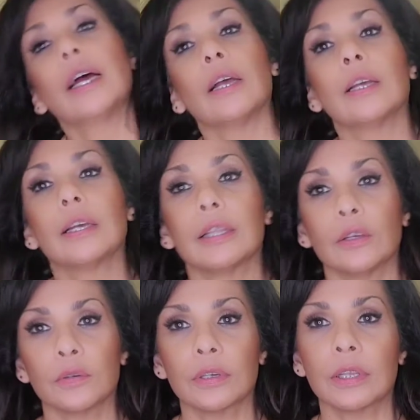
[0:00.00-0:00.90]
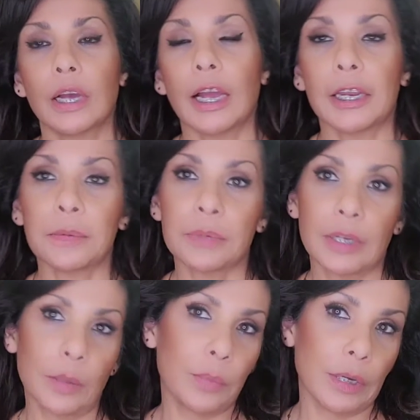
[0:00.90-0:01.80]
yeah, those are the items
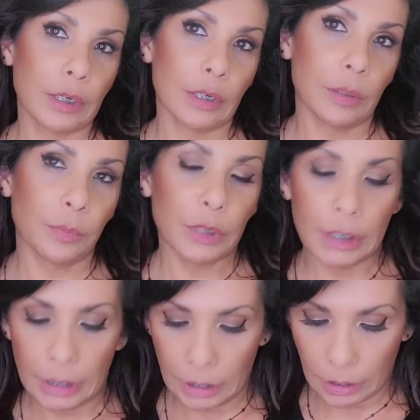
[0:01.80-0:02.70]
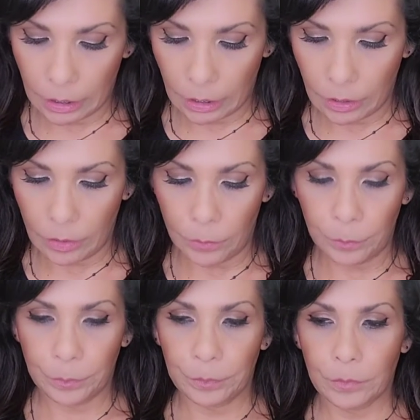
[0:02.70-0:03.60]
that I picked up today. Um,
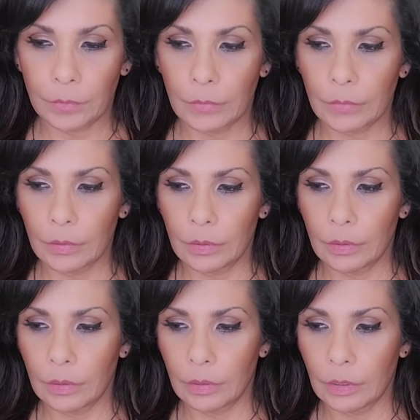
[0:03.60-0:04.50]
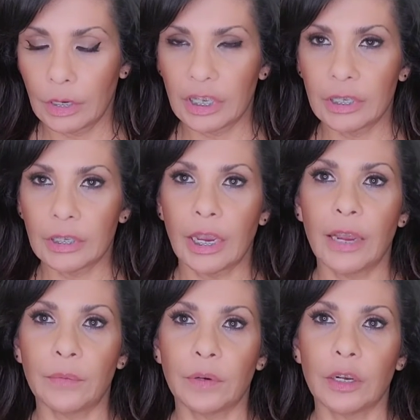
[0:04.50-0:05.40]
I just,
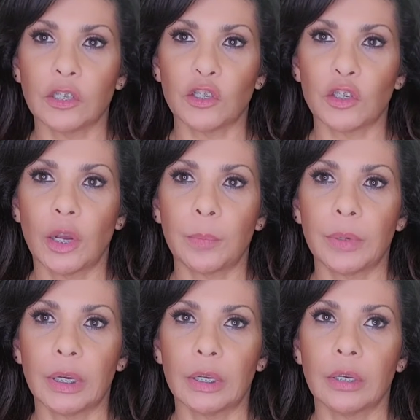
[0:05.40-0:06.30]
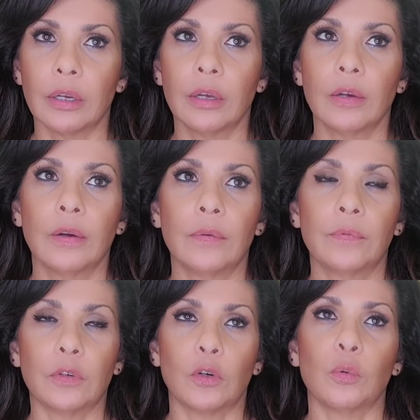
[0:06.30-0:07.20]
I haven't gone shopping
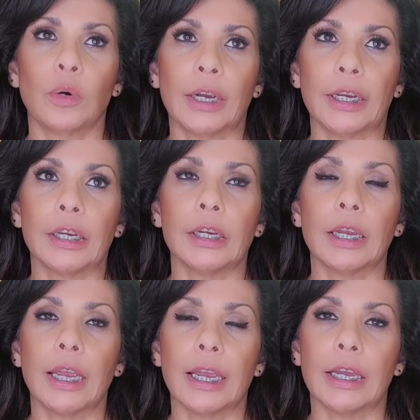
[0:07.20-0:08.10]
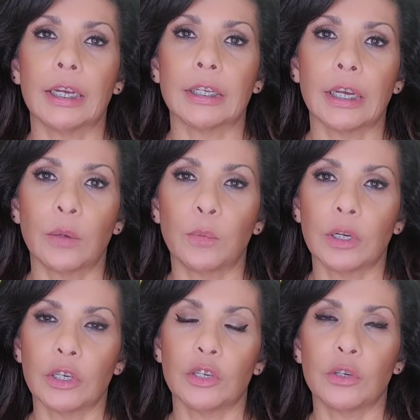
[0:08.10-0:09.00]
for Hawaii and I
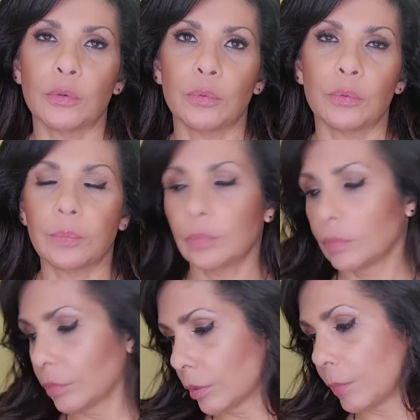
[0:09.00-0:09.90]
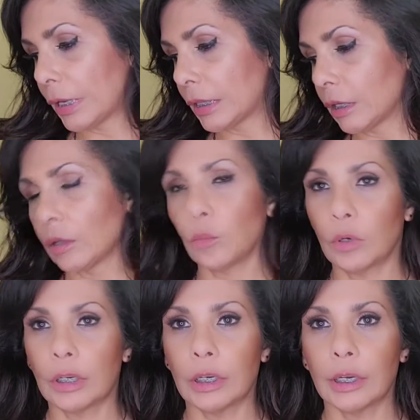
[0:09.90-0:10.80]
wanted to, the main thing I
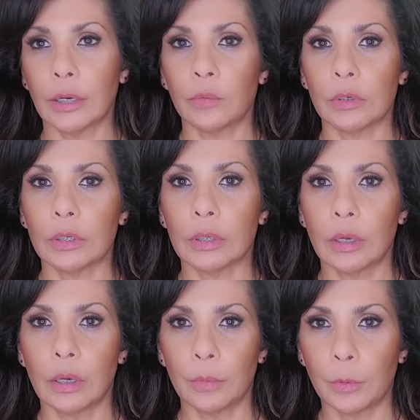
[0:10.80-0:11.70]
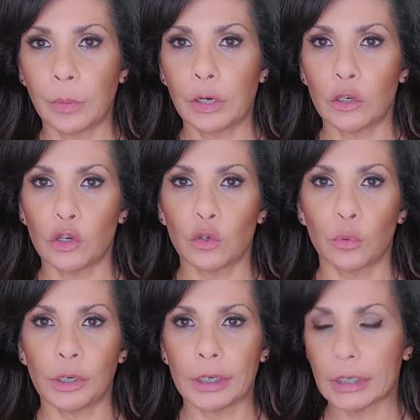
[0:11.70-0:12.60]
wanted to get was um, a pair of
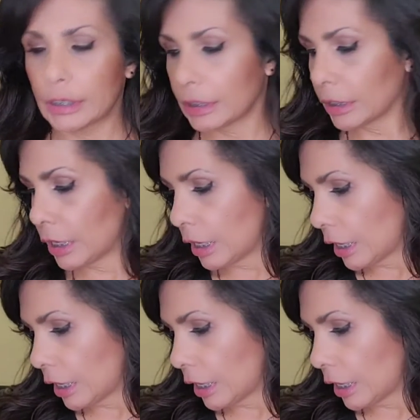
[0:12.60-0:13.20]
shorts